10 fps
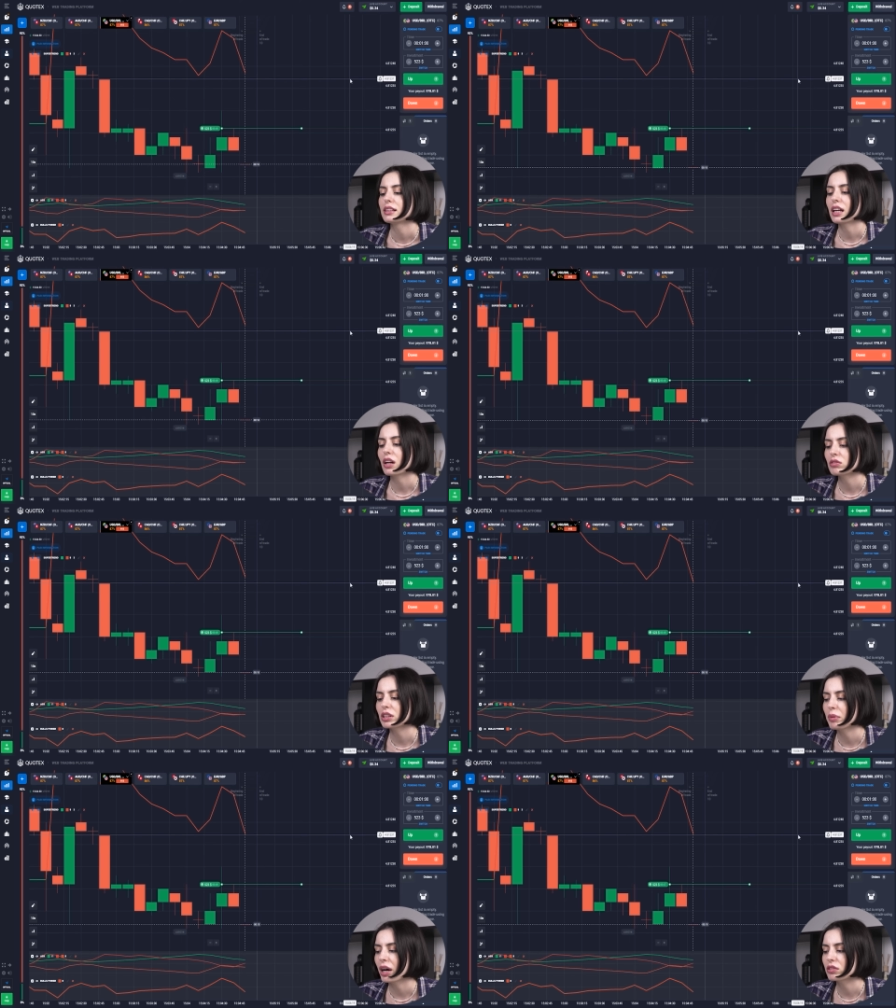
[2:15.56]
not
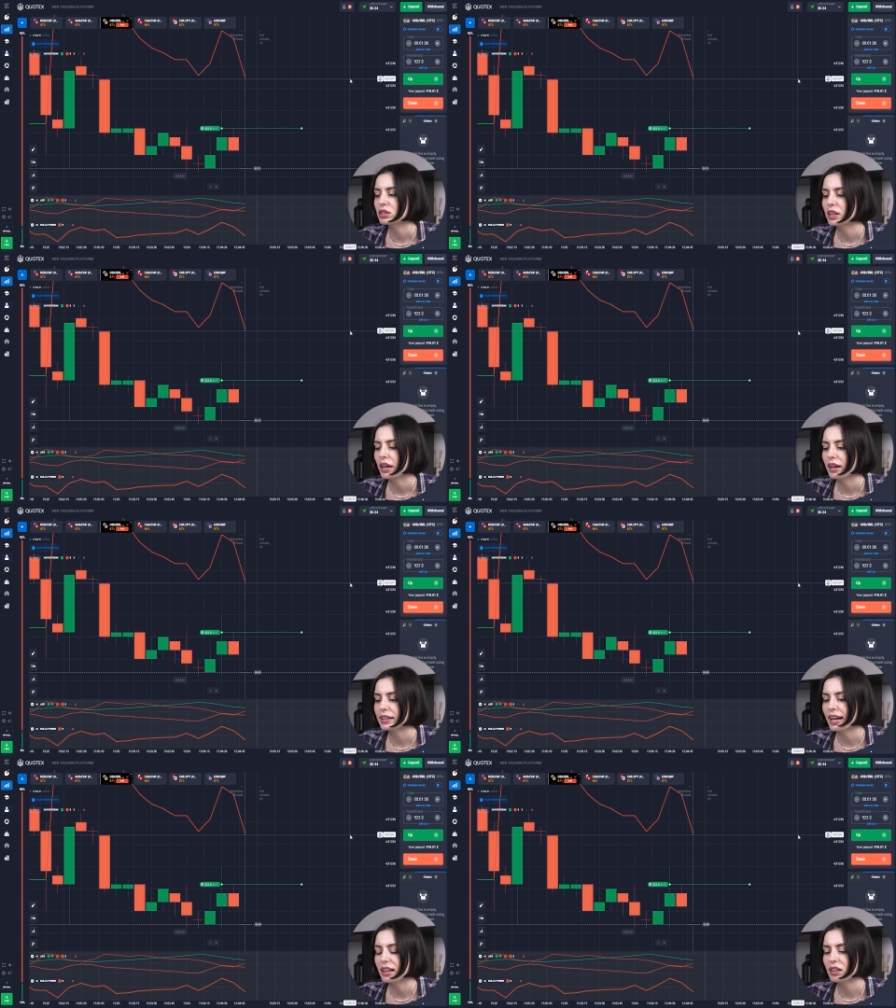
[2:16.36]
only about
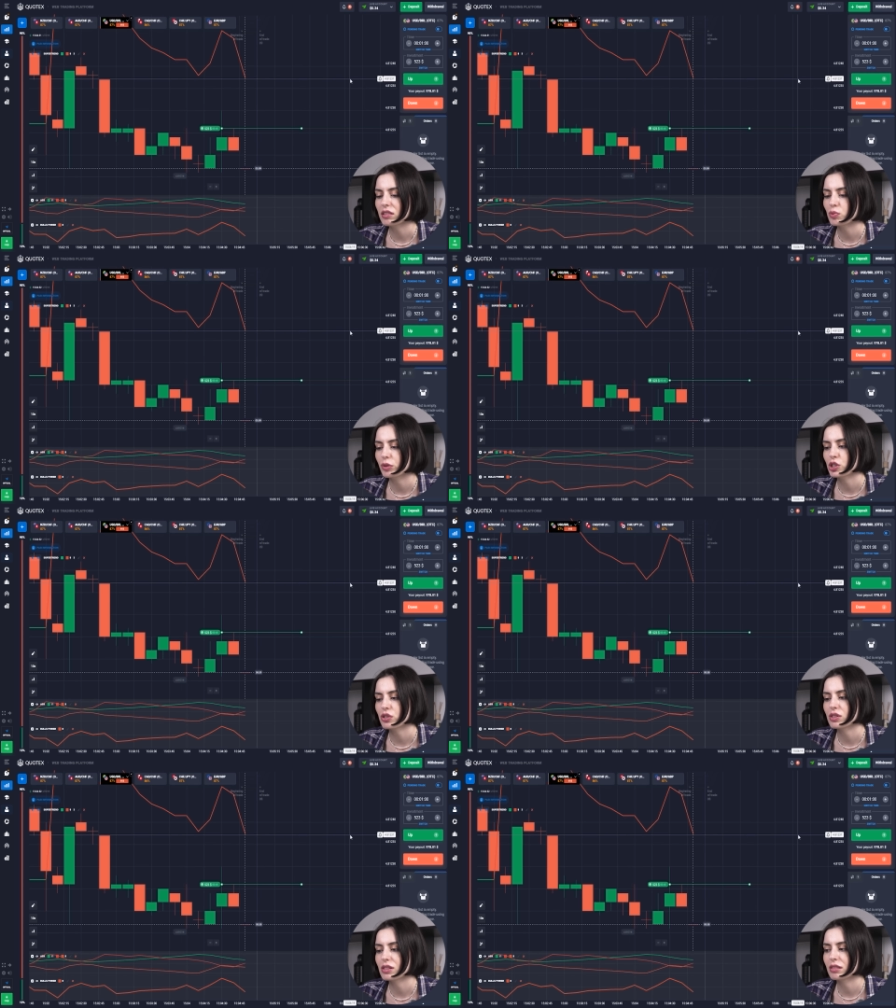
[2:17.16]
the candles,
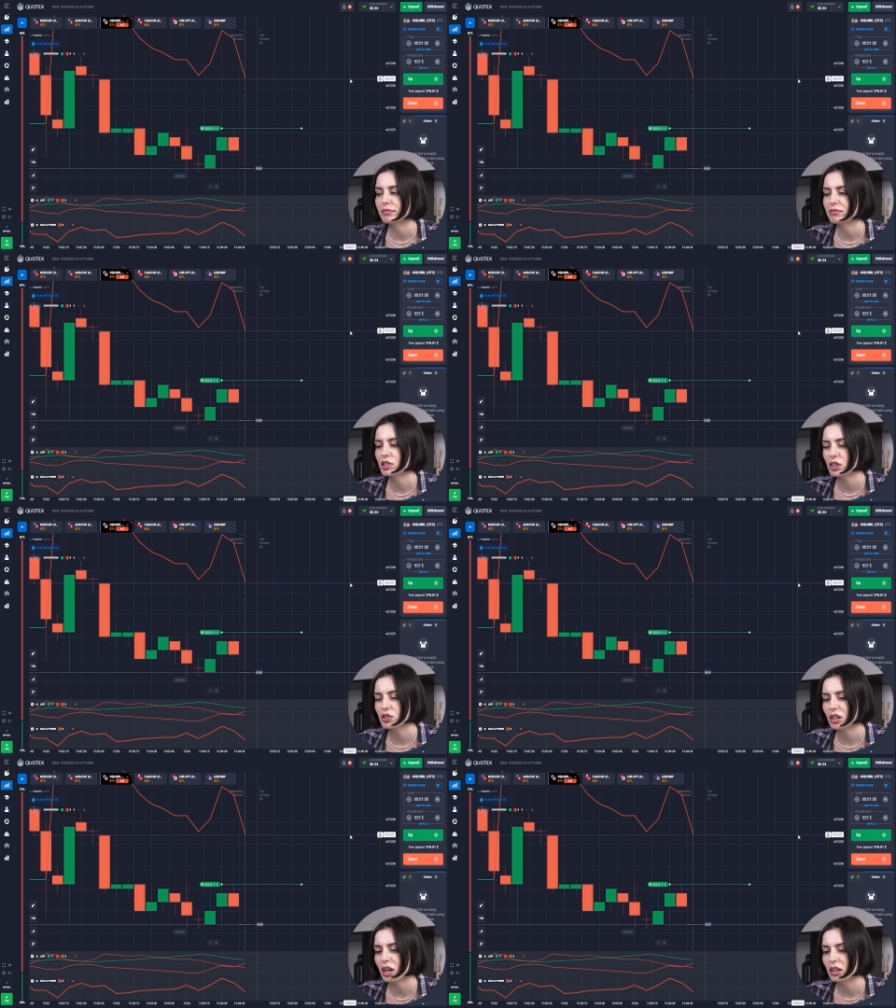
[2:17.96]
which is
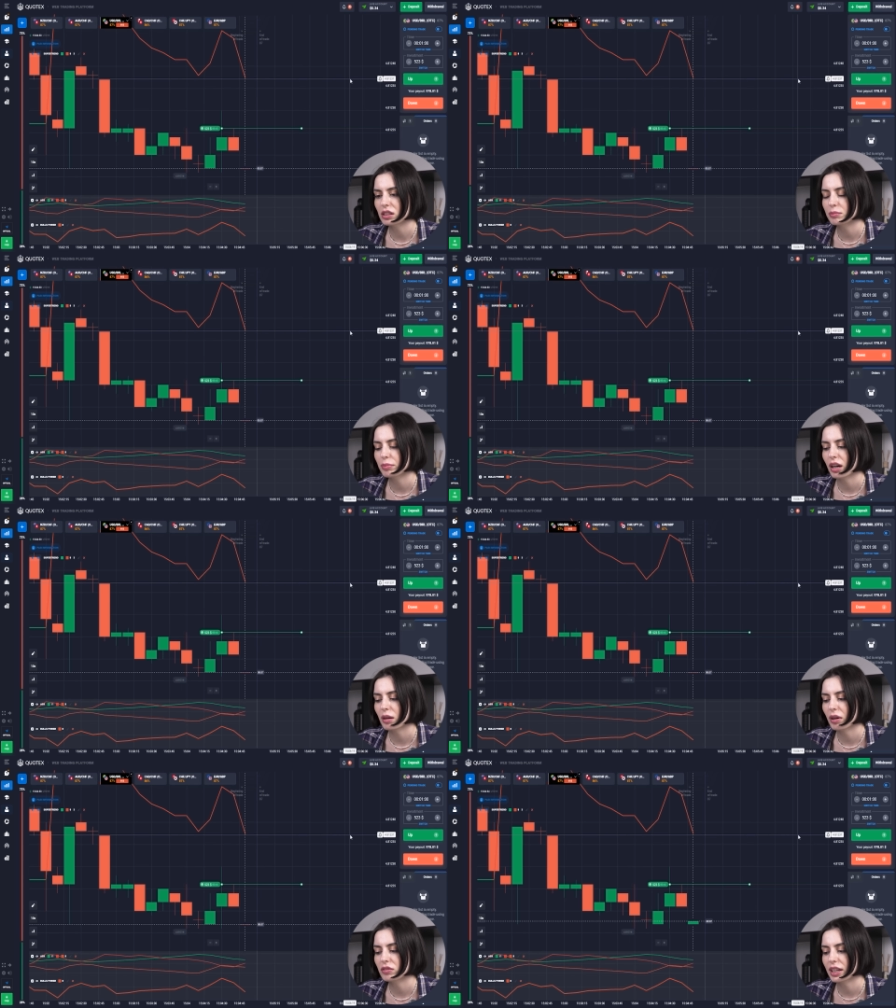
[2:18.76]
changing color,
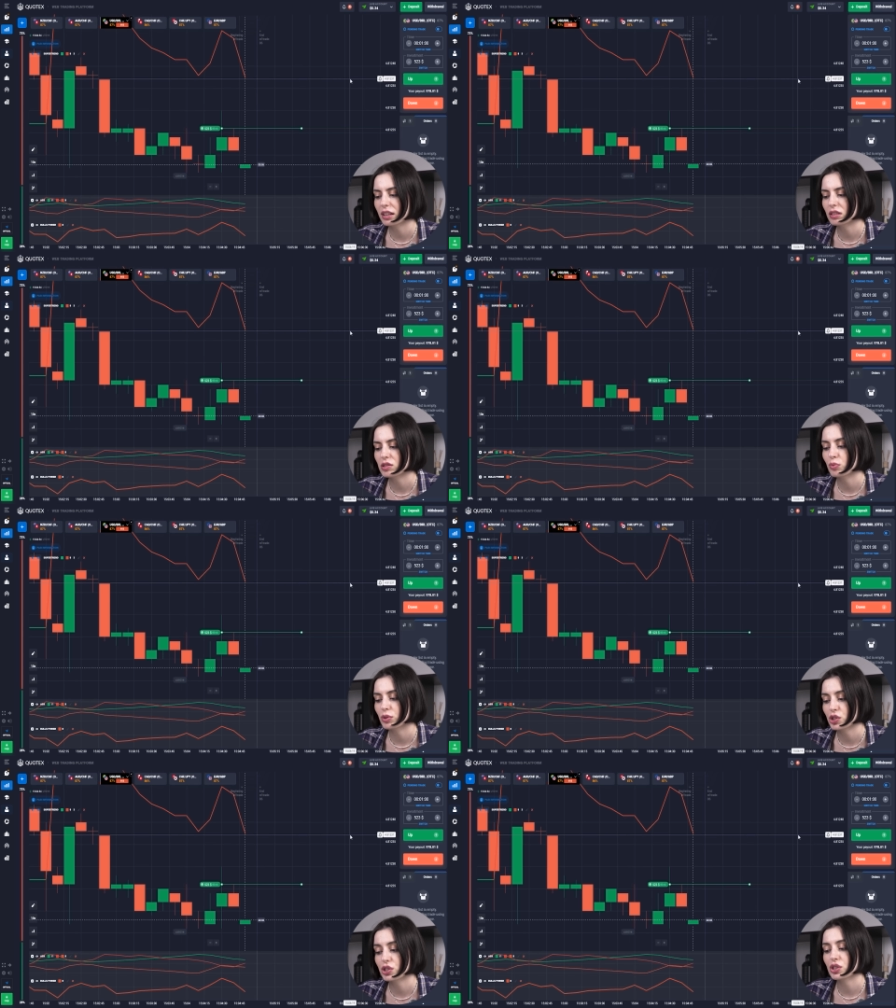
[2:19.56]
but about the candles,
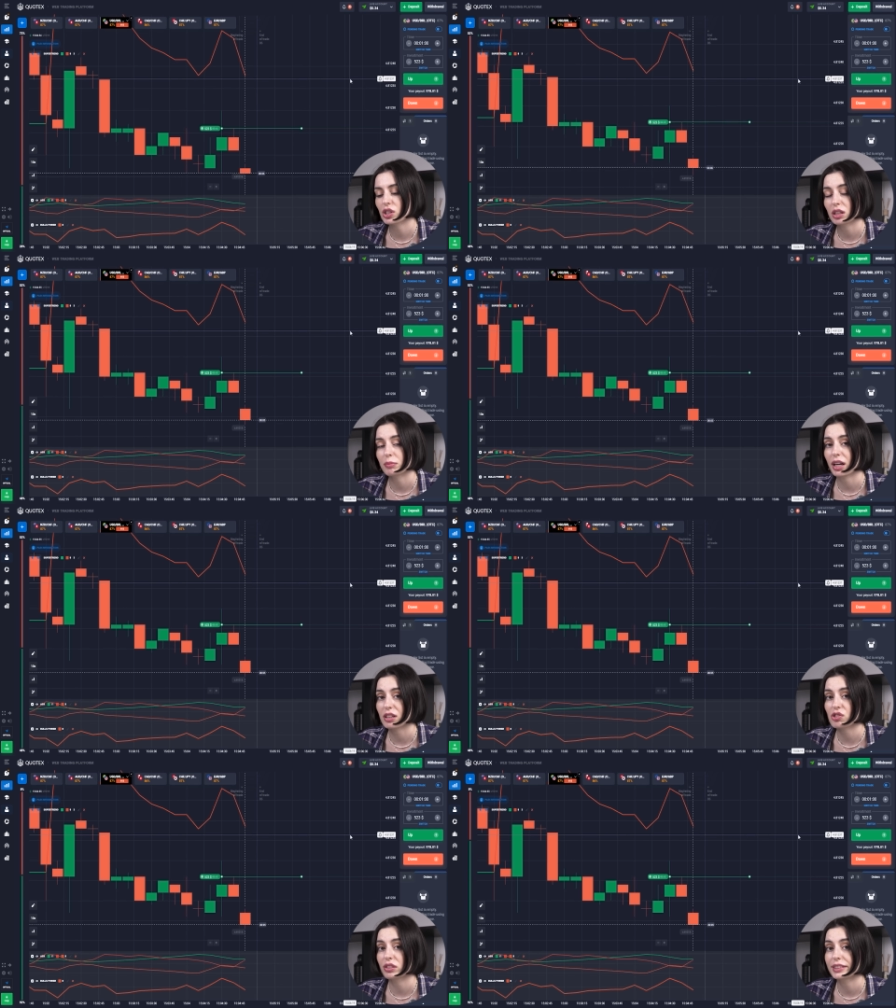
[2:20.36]
which gonna be
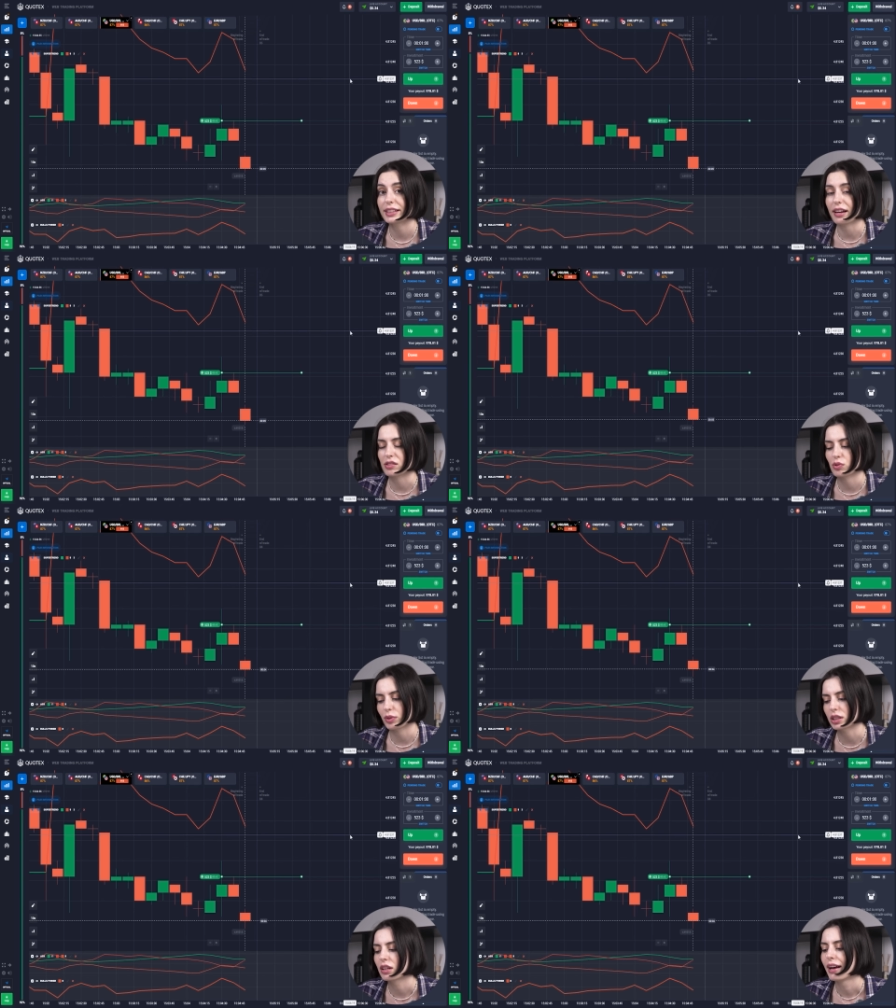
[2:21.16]
actually the next
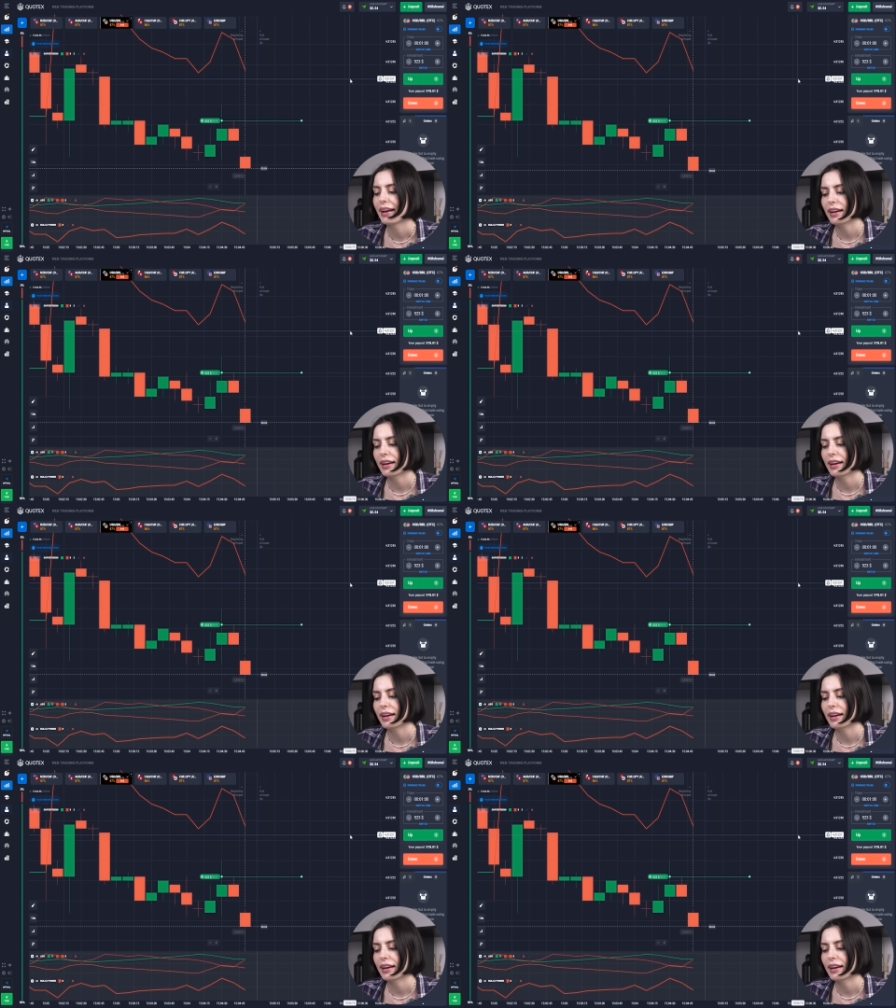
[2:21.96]
one.